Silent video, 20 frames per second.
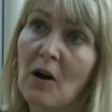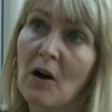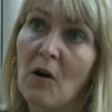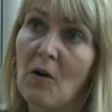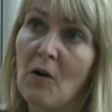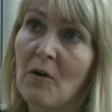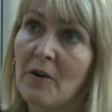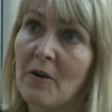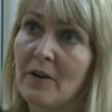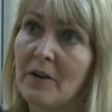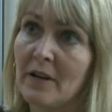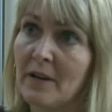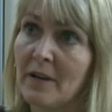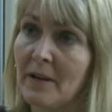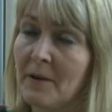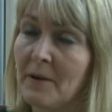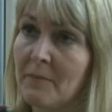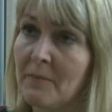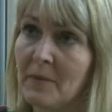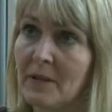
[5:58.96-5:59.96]
or
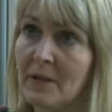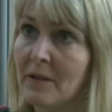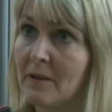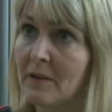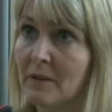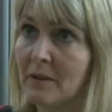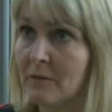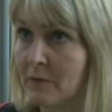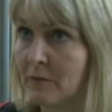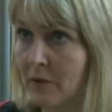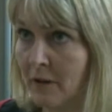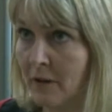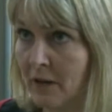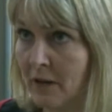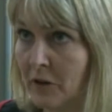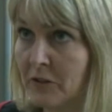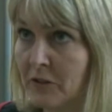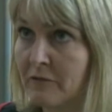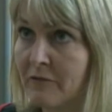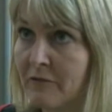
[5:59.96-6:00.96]
a
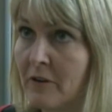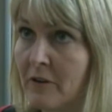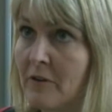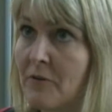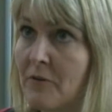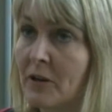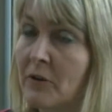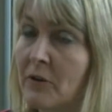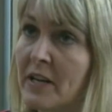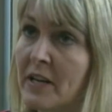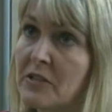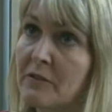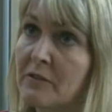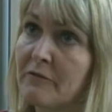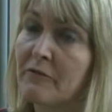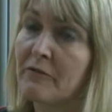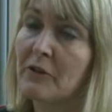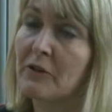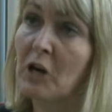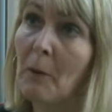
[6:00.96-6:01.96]
lot of
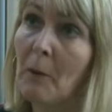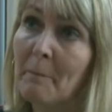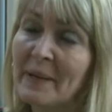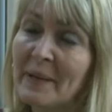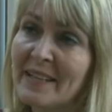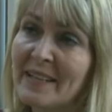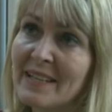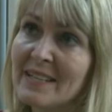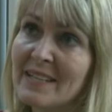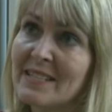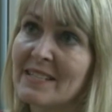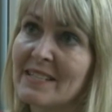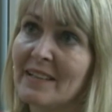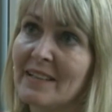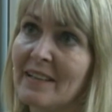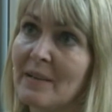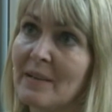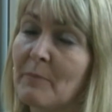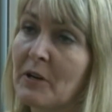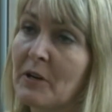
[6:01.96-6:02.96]
regulation for companies,
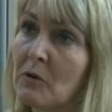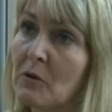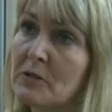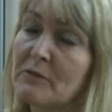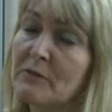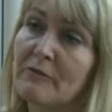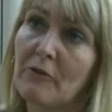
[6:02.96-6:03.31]
but also